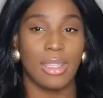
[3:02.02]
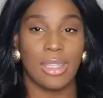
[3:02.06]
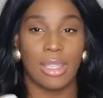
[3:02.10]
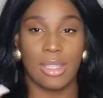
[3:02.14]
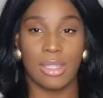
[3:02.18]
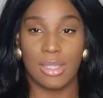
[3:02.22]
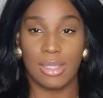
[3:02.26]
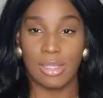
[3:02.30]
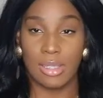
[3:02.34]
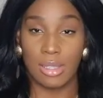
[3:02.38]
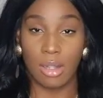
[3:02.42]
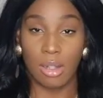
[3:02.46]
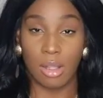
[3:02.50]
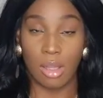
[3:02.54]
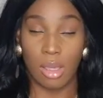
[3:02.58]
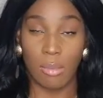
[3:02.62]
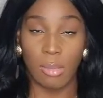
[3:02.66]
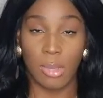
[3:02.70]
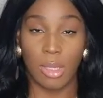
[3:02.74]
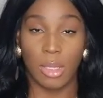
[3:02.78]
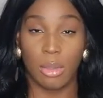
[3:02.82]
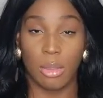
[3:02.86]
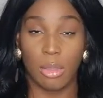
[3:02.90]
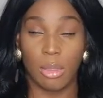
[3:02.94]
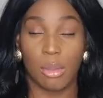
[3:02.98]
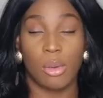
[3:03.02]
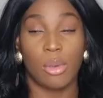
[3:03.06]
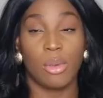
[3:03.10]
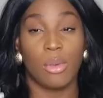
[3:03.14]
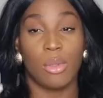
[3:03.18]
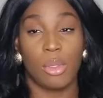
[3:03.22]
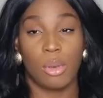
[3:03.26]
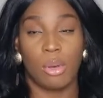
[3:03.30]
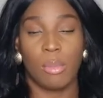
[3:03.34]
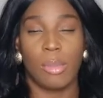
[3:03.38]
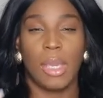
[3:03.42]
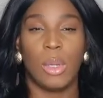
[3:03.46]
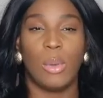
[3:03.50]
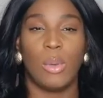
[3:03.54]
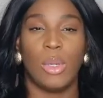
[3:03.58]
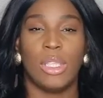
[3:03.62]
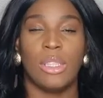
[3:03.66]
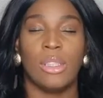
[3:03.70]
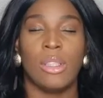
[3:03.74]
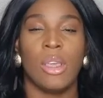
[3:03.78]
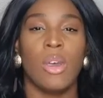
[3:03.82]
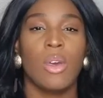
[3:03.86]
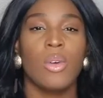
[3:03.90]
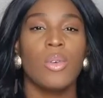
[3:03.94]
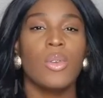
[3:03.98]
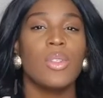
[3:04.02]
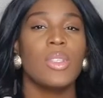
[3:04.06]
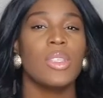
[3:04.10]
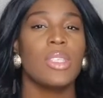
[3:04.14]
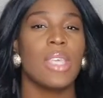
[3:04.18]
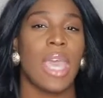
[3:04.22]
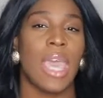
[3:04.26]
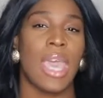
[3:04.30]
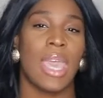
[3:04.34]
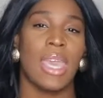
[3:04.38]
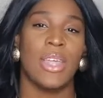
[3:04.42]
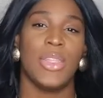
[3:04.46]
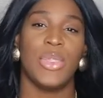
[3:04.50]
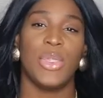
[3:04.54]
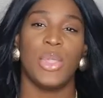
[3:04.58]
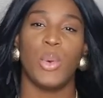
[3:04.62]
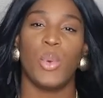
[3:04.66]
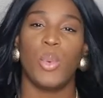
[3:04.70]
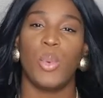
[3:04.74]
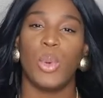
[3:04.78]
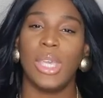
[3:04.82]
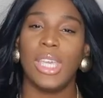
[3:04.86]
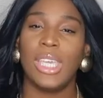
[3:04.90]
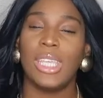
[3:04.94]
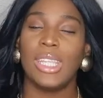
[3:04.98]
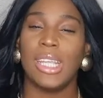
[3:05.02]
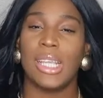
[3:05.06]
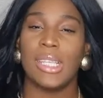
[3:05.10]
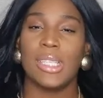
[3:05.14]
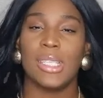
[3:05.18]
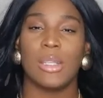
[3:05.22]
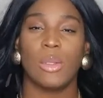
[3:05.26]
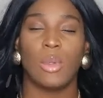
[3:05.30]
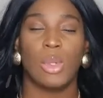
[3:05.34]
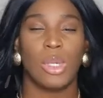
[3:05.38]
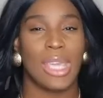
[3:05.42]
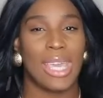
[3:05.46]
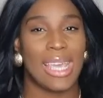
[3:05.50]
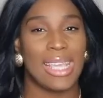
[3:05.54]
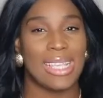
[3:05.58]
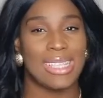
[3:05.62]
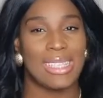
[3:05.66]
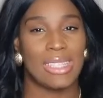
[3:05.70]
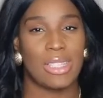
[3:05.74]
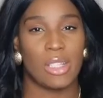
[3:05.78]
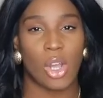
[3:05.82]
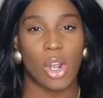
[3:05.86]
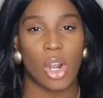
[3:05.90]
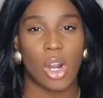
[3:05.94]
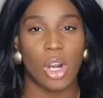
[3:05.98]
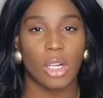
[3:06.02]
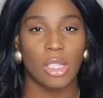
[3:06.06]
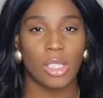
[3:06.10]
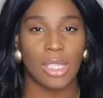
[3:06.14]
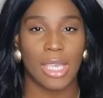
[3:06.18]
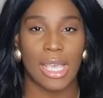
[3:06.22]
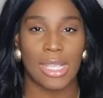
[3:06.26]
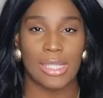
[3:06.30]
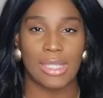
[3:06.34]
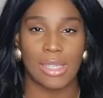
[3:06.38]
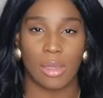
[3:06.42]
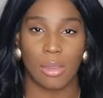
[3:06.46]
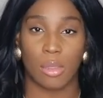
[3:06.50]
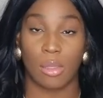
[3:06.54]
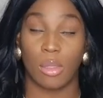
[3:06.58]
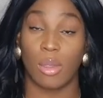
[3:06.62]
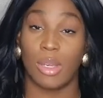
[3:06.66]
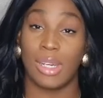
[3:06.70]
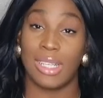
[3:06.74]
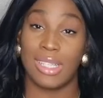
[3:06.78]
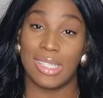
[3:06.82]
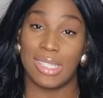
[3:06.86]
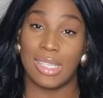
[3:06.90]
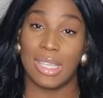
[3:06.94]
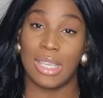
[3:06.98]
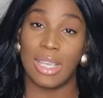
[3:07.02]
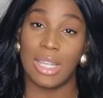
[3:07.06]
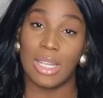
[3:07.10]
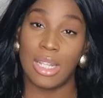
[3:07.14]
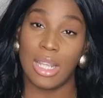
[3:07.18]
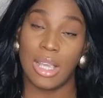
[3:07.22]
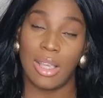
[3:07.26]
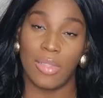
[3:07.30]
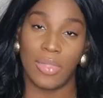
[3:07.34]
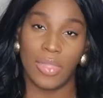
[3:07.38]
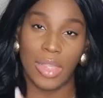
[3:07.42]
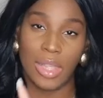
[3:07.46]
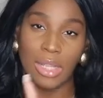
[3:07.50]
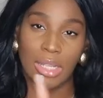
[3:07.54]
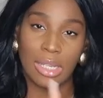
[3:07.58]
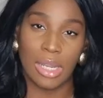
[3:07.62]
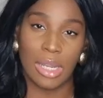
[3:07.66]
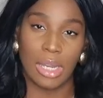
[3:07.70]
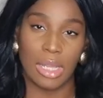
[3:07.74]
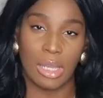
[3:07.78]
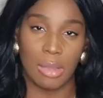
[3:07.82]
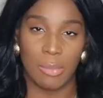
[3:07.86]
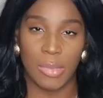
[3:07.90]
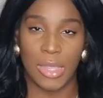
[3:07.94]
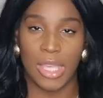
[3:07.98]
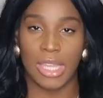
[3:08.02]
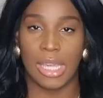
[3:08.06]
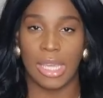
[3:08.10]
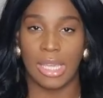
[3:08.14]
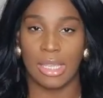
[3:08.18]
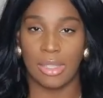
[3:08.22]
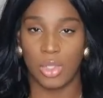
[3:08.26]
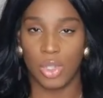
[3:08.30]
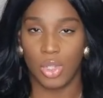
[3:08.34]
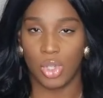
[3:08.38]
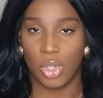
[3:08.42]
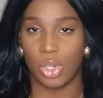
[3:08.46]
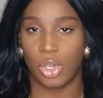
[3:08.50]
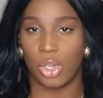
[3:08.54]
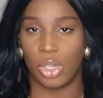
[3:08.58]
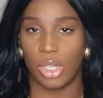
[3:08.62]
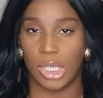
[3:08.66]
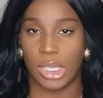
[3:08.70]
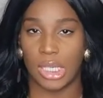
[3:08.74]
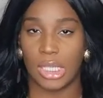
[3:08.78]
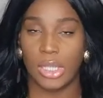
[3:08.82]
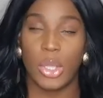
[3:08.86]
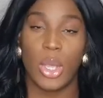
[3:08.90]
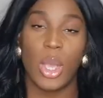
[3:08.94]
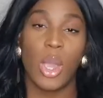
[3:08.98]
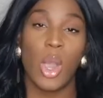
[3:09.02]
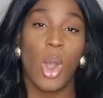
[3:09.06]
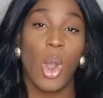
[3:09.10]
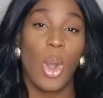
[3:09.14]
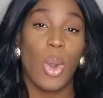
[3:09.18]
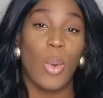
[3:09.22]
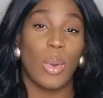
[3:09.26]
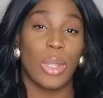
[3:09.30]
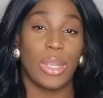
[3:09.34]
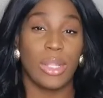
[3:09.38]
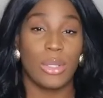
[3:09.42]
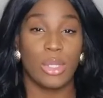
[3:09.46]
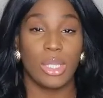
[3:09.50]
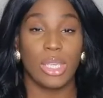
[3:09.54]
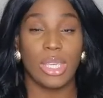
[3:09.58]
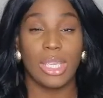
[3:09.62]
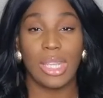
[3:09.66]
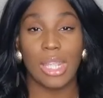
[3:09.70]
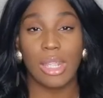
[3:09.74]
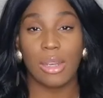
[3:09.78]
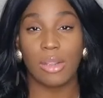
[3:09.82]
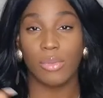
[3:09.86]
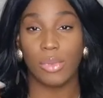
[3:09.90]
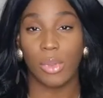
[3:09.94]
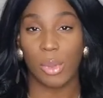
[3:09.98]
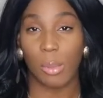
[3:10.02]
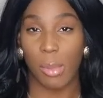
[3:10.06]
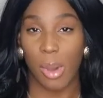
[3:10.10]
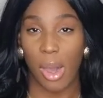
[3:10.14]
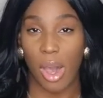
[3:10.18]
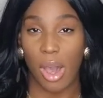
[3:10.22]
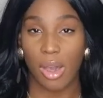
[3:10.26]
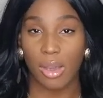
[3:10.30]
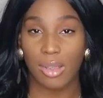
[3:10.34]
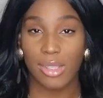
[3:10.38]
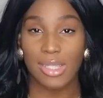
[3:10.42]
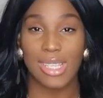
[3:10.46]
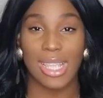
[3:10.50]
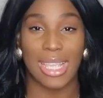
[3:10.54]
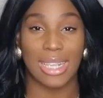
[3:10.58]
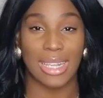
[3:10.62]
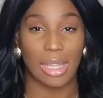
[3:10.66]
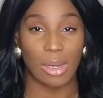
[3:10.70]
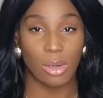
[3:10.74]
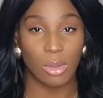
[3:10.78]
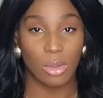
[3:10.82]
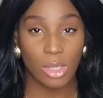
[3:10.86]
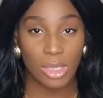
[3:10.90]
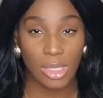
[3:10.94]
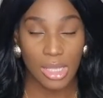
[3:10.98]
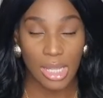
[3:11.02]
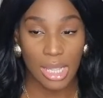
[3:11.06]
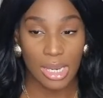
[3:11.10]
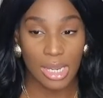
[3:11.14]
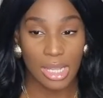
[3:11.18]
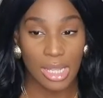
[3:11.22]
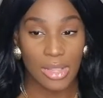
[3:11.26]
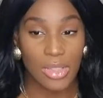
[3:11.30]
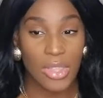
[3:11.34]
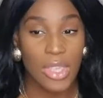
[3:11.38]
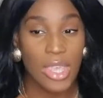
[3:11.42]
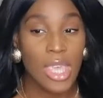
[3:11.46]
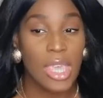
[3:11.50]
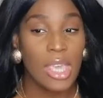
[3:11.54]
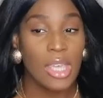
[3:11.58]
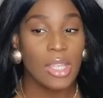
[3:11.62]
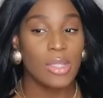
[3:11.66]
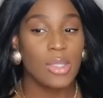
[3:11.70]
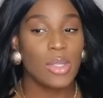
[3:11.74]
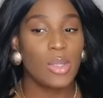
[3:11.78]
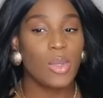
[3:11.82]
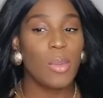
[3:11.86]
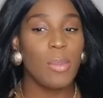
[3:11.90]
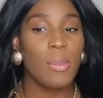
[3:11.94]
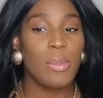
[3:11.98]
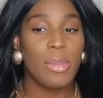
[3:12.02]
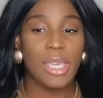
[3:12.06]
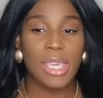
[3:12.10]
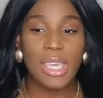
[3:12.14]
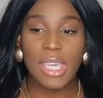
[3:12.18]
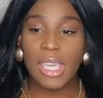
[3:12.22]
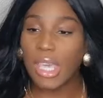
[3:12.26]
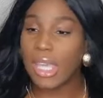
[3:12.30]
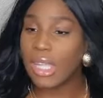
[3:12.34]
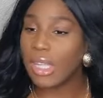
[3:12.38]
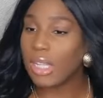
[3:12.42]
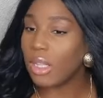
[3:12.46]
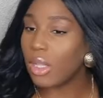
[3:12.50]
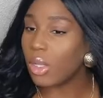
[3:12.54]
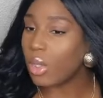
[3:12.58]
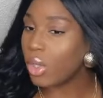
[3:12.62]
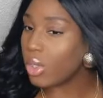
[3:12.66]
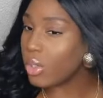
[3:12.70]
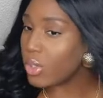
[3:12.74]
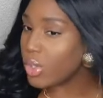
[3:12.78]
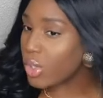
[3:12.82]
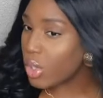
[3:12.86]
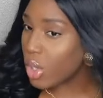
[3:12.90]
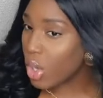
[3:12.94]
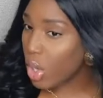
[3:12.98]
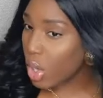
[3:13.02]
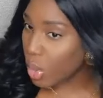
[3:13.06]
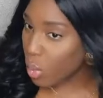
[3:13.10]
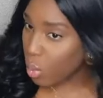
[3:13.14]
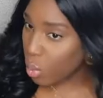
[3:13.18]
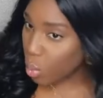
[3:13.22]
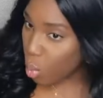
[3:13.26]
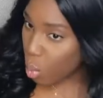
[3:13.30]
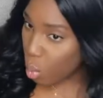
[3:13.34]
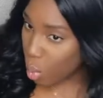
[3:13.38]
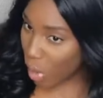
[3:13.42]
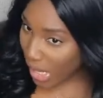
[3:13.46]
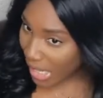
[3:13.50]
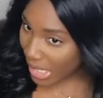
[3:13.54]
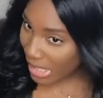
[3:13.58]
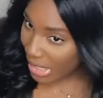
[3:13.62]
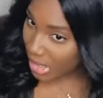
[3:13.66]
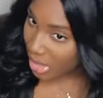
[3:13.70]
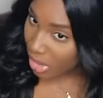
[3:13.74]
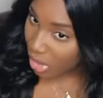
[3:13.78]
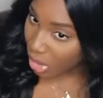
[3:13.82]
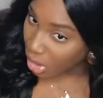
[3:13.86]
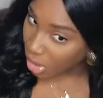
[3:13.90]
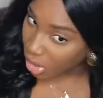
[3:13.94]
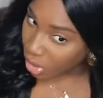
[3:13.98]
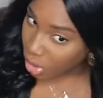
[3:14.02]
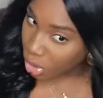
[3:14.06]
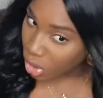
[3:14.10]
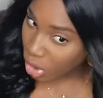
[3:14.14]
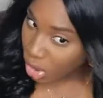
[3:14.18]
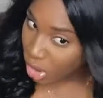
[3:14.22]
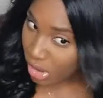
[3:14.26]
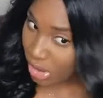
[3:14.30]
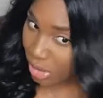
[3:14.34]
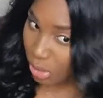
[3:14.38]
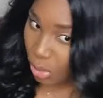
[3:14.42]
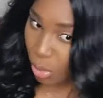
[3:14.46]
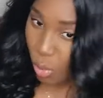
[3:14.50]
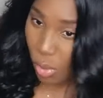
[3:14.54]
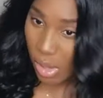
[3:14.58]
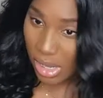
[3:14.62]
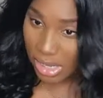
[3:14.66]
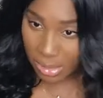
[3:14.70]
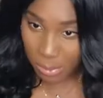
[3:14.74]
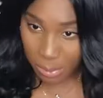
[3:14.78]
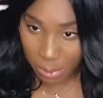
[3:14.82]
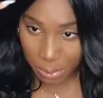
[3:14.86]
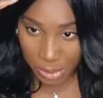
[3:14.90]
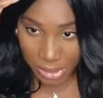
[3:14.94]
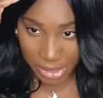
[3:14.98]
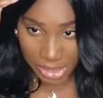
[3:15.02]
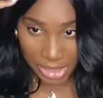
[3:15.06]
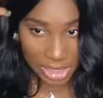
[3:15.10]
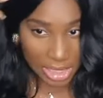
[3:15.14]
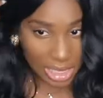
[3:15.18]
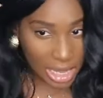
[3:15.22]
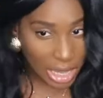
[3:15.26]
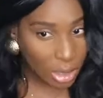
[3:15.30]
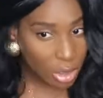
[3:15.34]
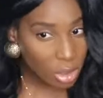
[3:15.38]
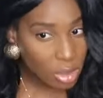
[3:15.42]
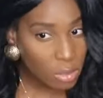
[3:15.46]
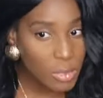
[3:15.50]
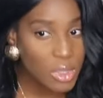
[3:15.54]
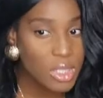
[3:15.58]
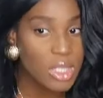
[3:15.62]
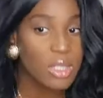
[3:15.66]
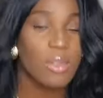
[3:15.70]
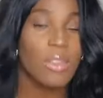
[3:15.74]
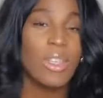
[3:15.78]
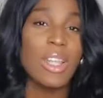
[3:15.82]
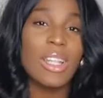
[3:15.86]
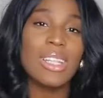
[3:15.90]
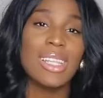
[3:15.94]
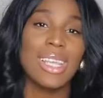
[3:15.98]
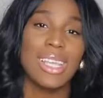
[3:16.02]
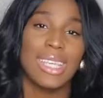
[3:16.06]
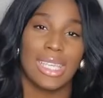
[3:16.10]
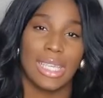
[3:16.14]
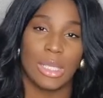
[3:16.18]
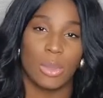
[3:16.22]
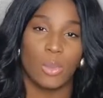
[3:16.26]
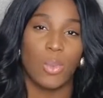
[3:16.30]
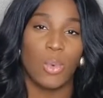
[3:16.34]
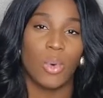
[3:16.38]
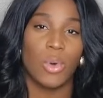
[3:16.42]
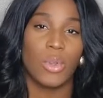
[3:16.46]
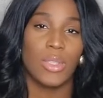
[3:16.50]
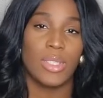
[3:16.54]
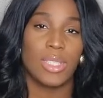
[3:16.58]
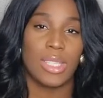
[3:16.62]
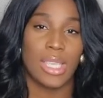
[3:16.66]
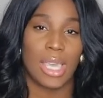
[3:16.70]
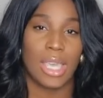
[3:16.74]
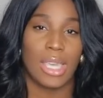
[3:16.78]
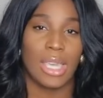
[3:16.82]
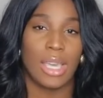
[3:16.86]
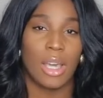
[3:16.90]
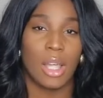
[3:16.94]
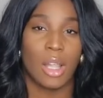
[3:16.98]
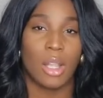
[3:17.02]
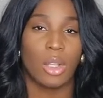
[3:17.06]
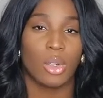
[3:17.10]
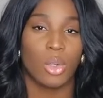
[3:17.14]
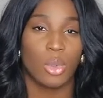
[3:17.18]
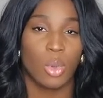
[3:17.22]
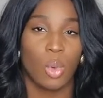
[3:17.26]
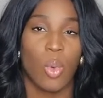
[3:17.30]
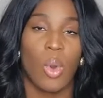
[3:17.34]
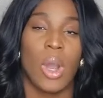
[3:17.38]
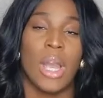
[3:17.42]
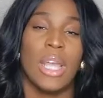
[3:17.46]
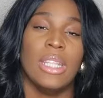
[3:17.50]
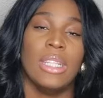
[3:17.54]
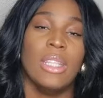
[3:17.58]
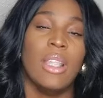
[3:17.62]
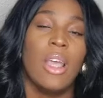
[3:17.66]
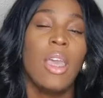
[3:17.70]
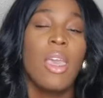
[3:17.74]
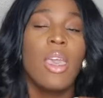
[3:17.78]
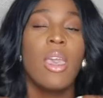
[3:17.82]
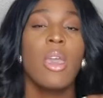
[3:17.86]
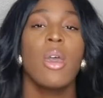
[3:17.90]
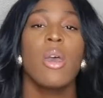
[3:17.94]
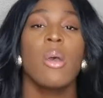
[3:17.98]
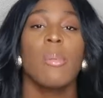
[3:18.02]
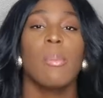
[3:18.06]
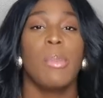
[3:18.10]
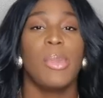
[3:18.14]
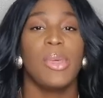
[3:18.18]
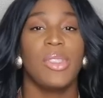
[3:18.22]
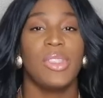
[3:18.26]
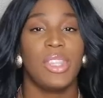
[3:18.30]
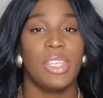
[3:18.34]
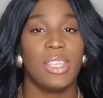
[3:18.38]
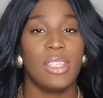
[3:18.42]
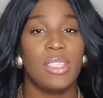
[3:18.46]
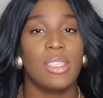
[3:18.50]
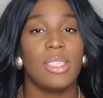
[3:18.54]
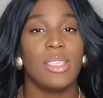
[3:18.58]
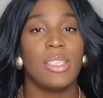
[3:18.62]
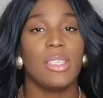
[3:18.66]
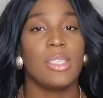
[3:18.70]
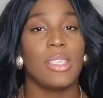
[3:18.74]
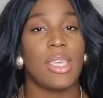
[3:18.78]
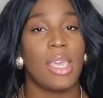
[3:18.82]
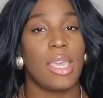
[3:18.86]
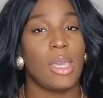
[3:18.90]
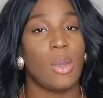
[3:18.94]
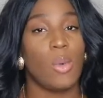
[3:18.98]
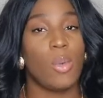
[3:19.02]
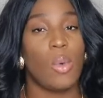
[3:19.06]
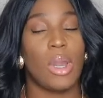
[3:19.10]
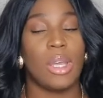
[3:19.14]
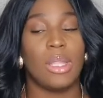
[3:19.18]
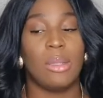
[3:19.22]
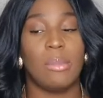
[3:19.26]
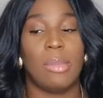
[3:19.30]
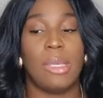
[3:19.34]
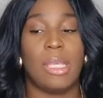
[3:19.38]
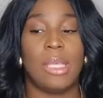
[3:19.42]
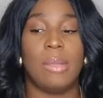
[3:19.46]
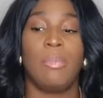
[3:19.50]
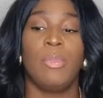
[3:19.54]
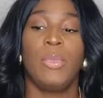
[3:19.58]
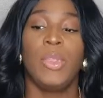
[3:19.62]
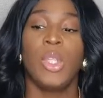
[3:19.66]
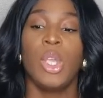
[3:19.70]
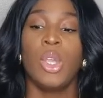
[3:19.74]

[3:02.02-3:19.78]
is still coming through my windows and the wig doesn't look as dark as I thought it did in that clip that I inserted. When I took it out of the box and I looked at it, to me, it looked way darker than a 1B. I almost felt like it was a color 1, but this is a 1B.